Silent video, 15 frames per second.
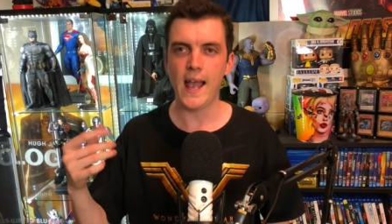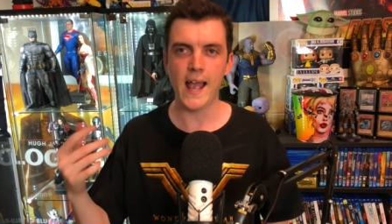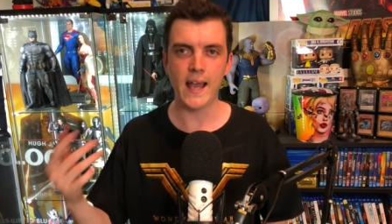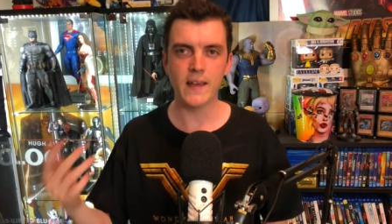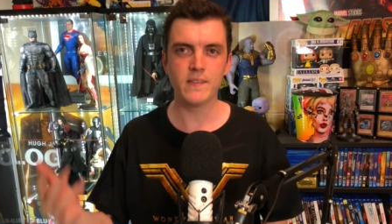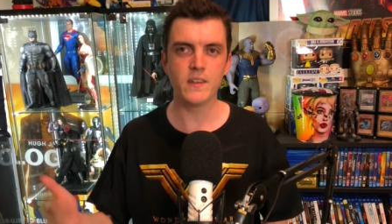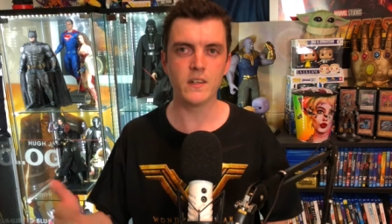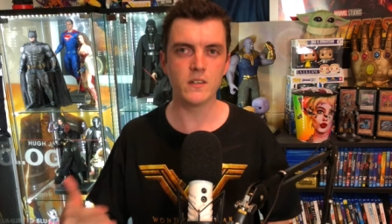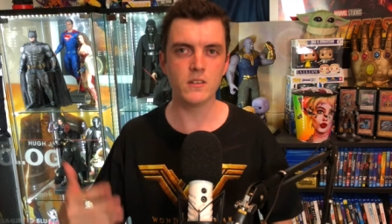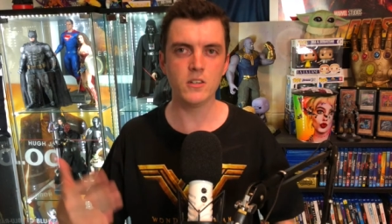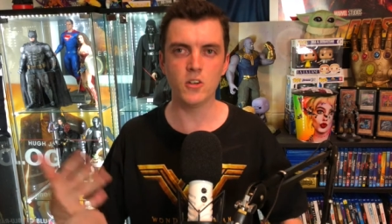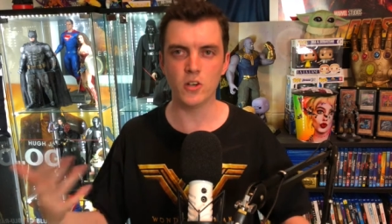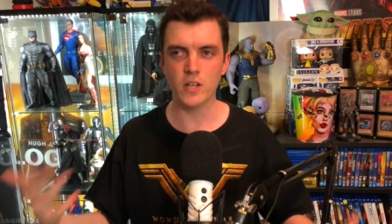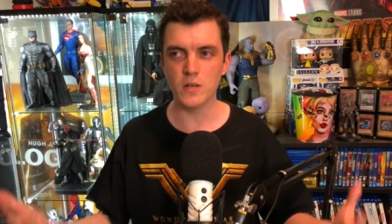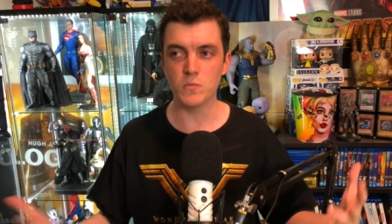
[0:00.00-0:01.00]
and that, you
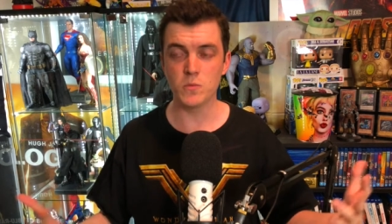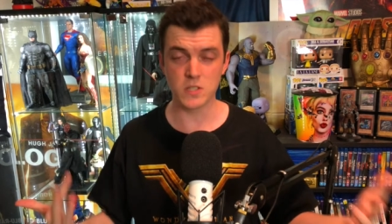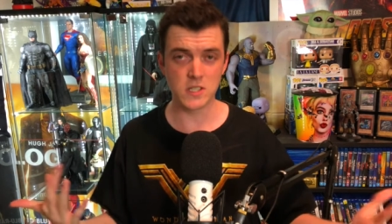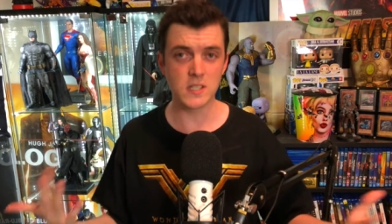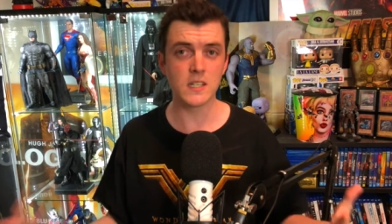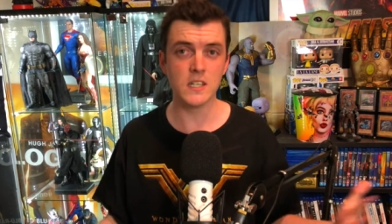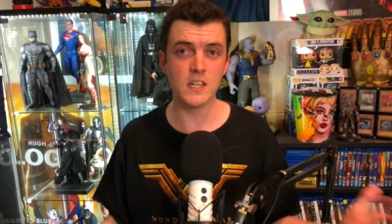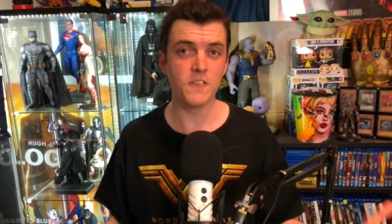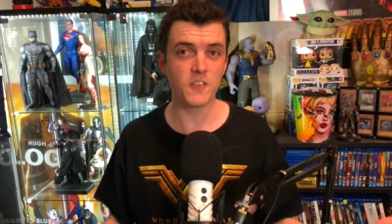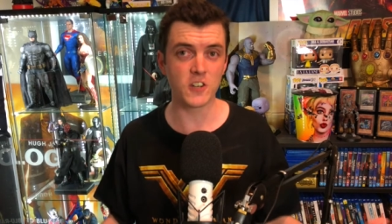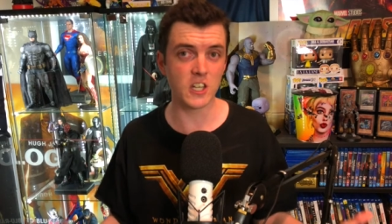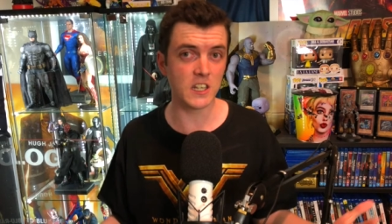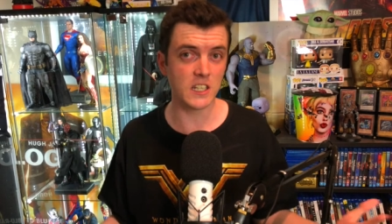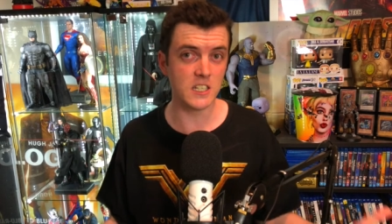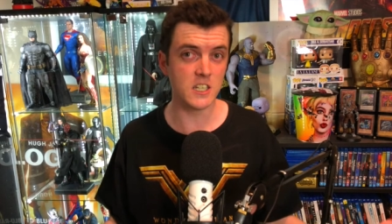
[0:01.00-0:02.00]
know, it was
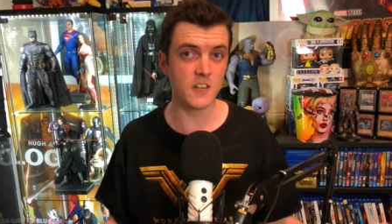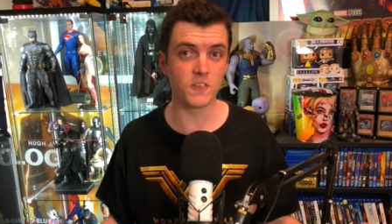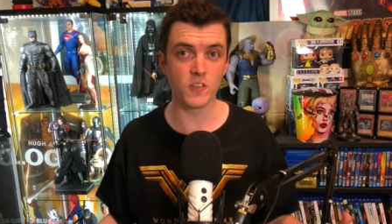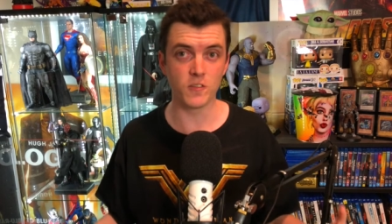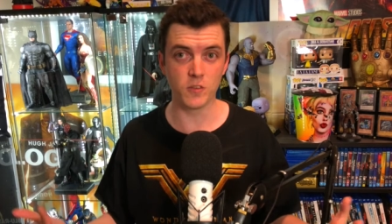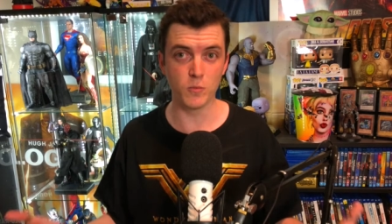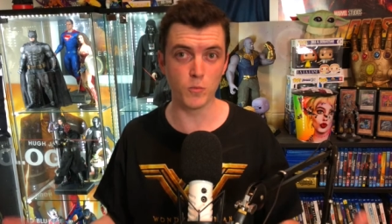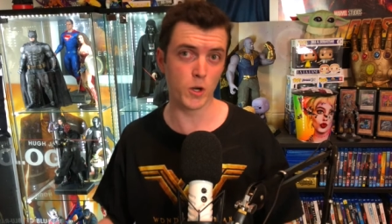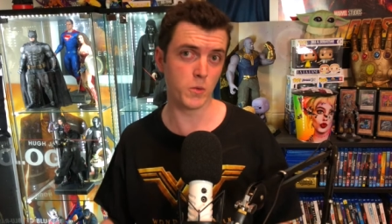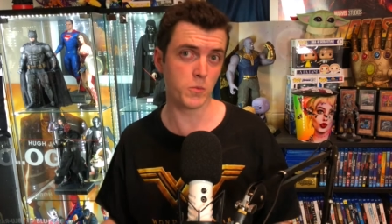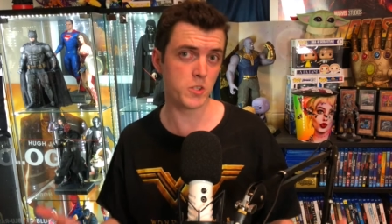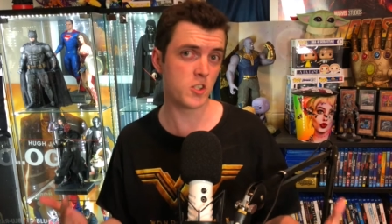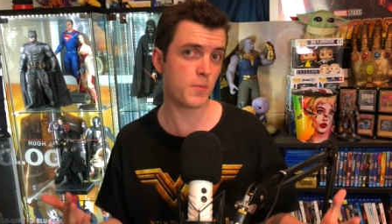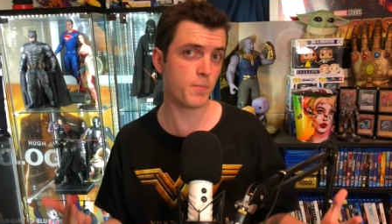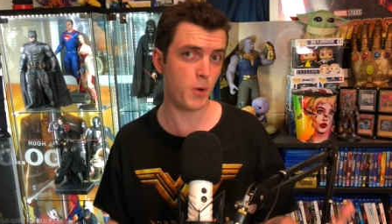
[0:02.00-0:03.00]
significantly different from what it
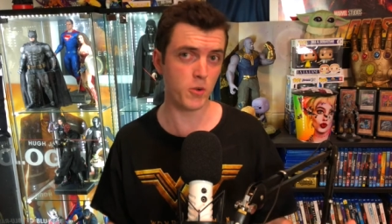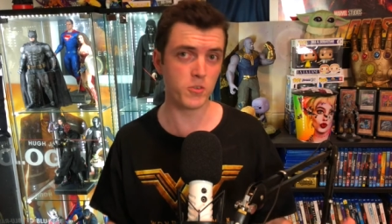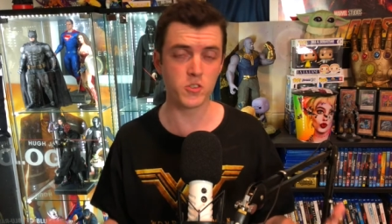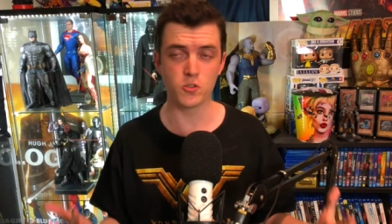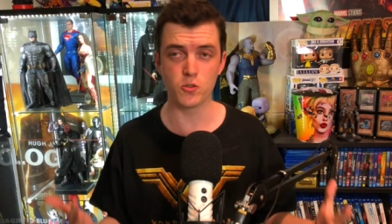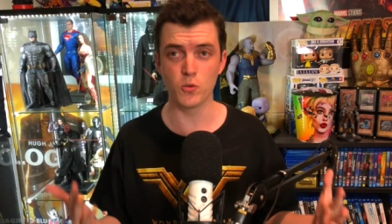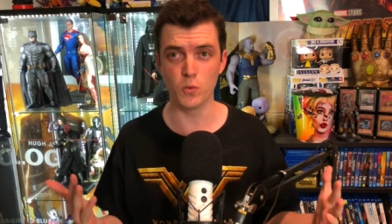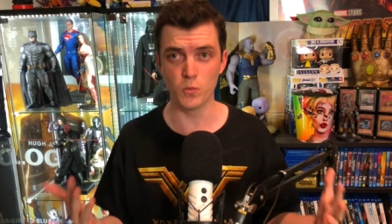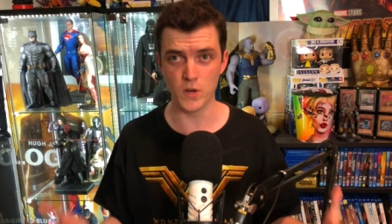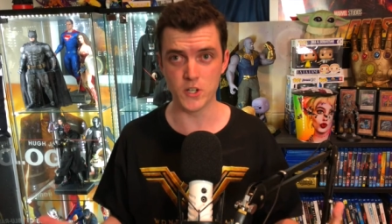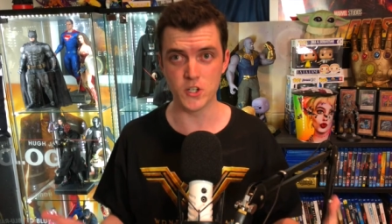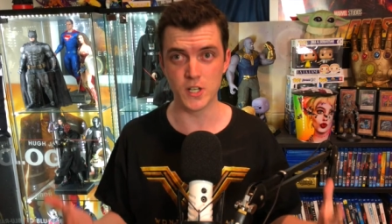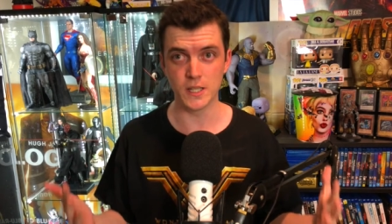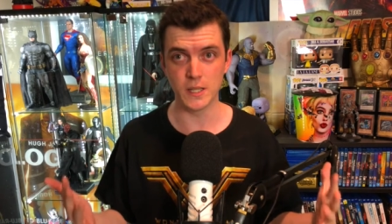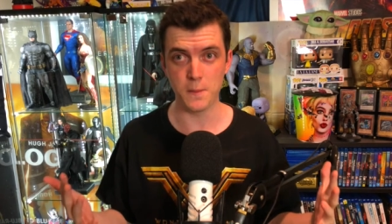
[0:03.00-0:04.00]
was supposed to
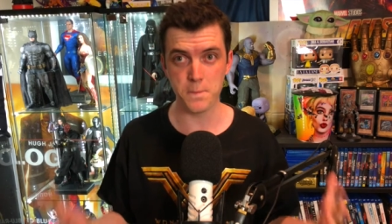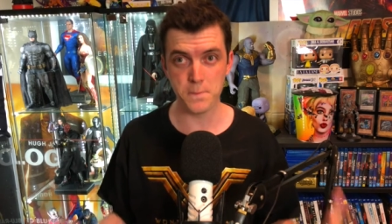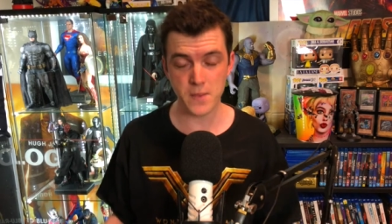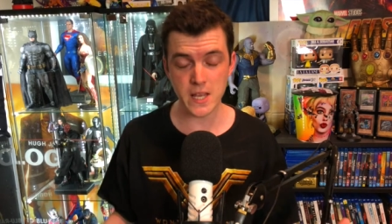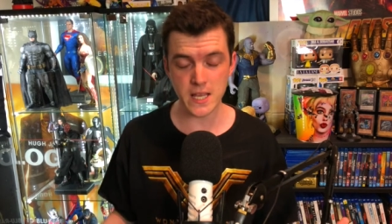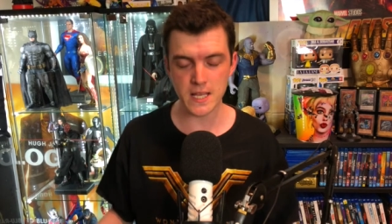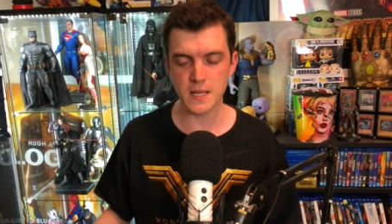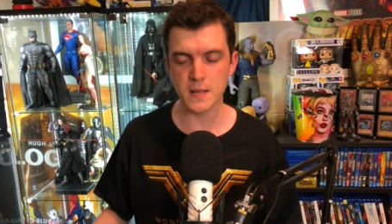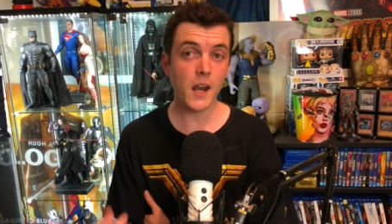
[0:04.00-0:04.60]
originally be.